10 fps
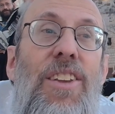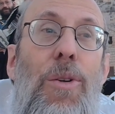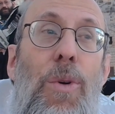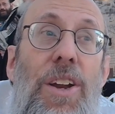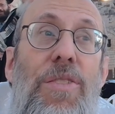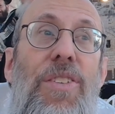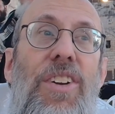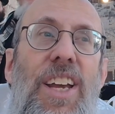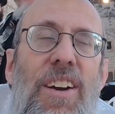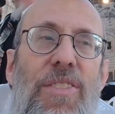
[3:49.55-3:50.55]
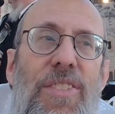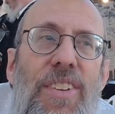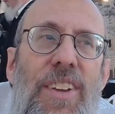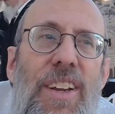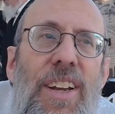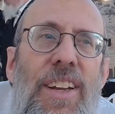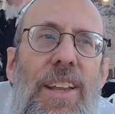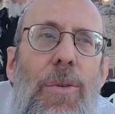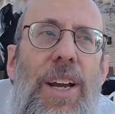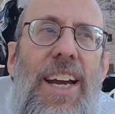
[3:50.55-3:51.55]
the wonderful gifts
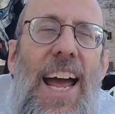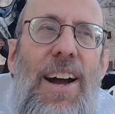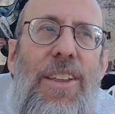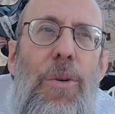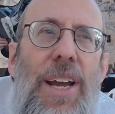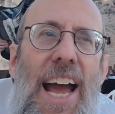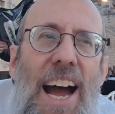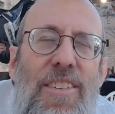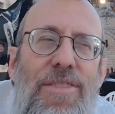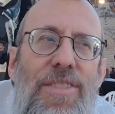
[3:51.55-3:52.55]
that we can have, that we have.